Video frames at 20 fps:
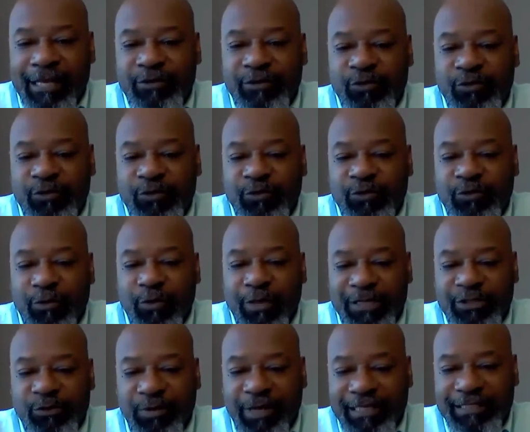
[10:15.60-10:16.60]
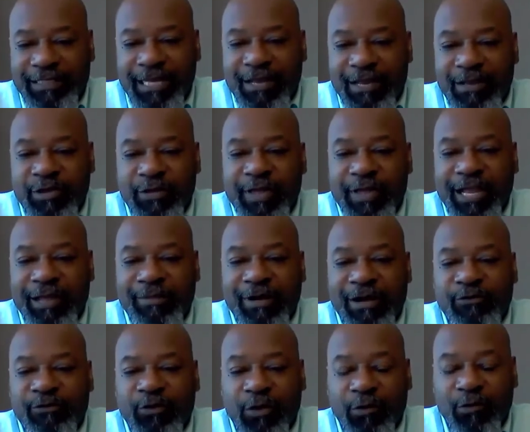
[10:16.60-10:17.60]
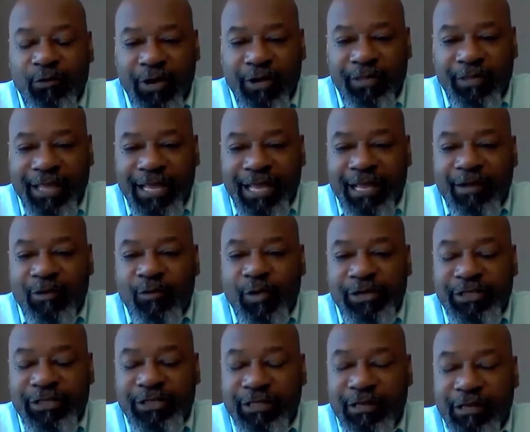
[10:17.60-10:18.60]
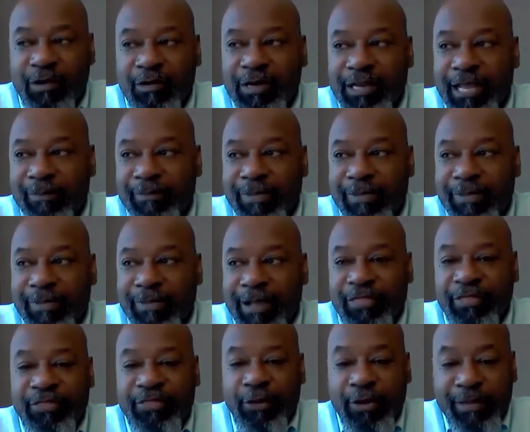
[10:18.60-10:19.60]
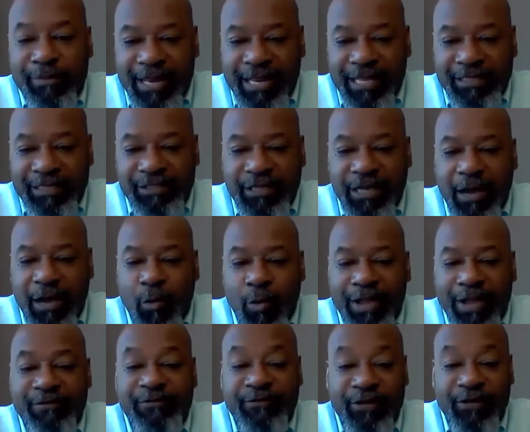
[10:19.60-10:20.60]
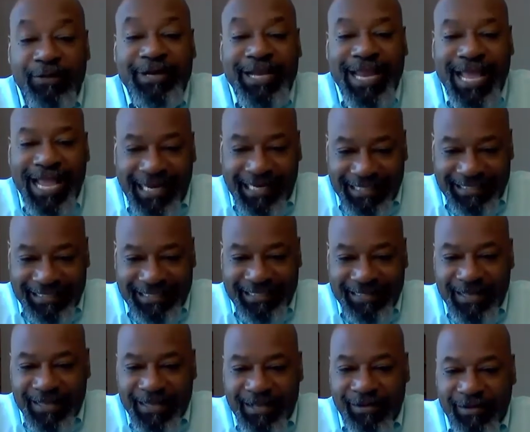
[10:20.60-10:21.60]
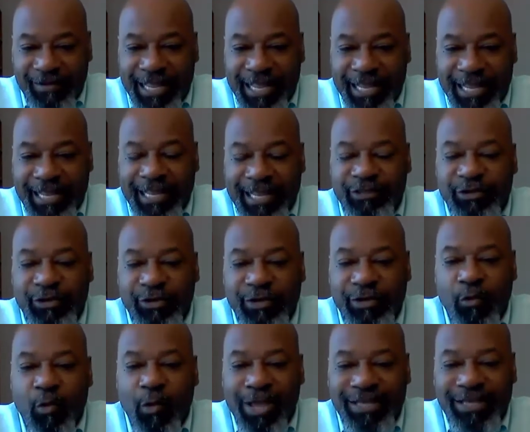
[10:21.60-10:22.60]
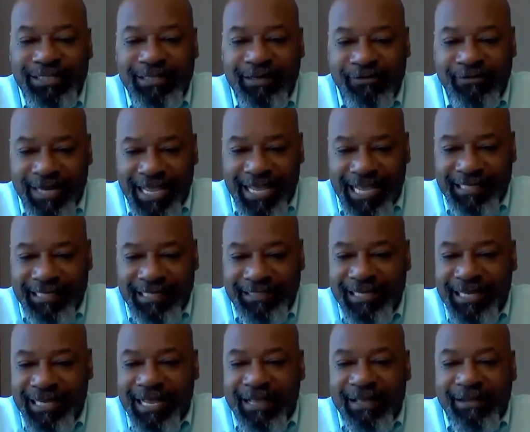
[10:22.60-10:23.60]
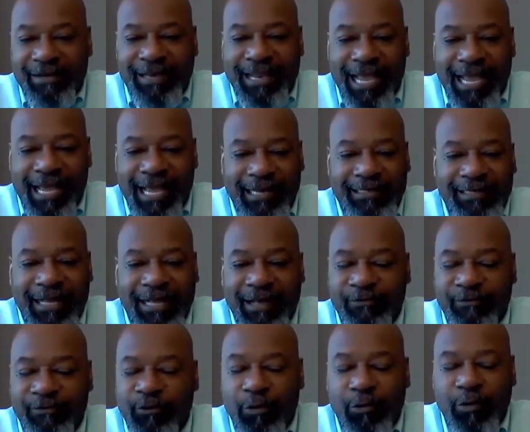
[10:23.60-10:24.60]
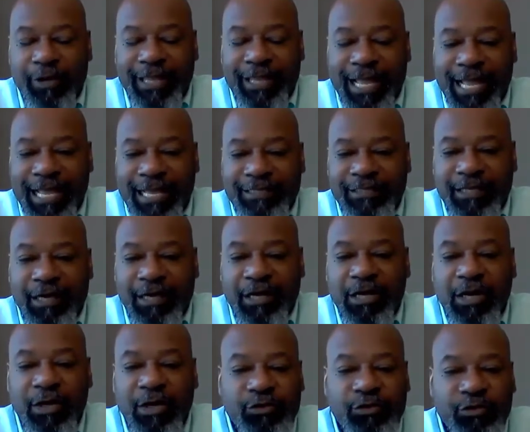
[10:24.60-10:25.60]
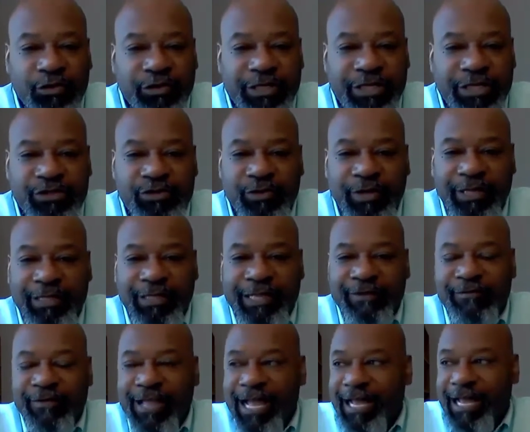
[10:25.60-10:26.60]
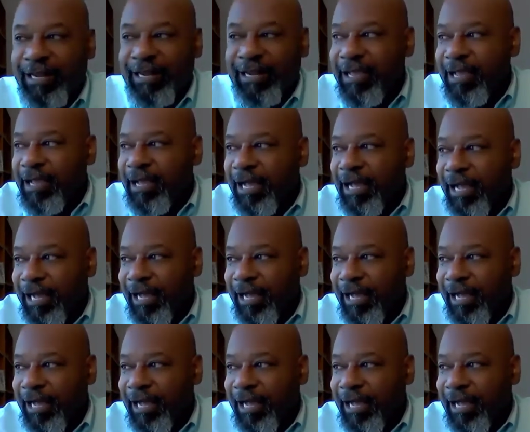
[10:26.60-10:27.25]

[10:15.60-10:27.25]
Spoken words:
Dallas-Fort Worth Metroplex, you think about Fort Worth, which is only about 30 minutes away from Dallas, okay, to the west of Dallas. Fort Worth has a cultural district. They've got